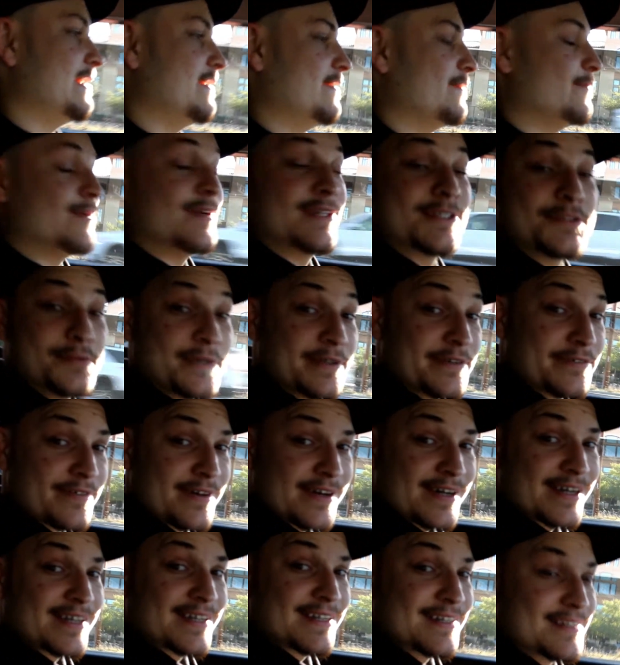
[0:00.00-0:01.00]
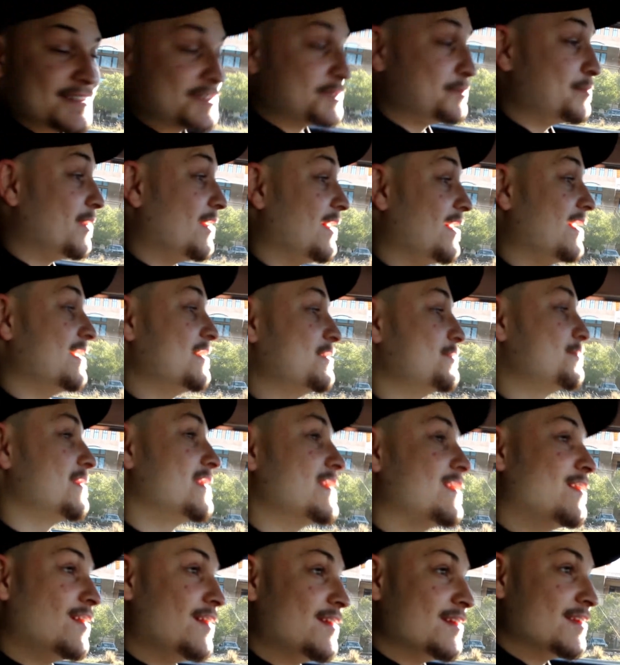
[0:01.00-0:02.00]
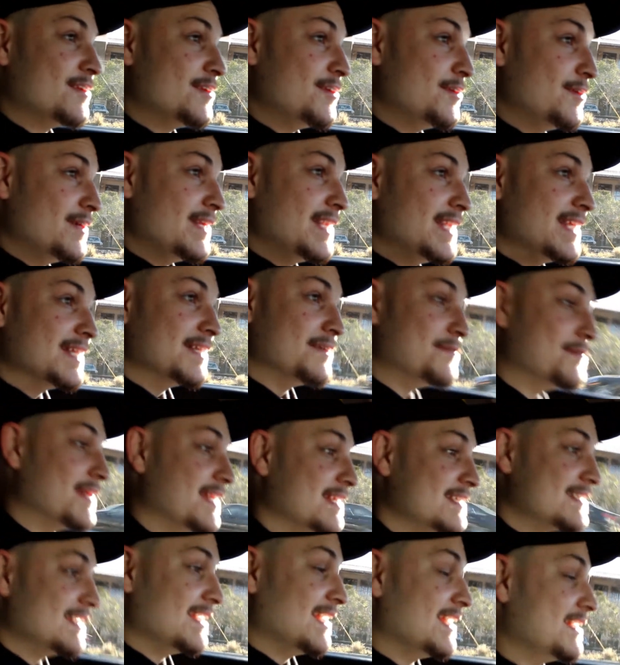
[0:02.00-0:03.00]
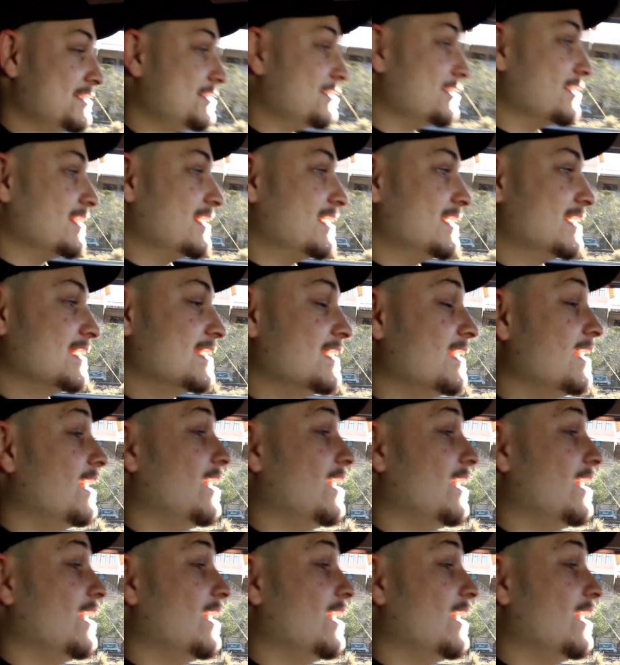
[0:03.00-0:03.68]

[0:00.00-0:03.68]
Once we find a spot, it's really hard to do it in the residential area,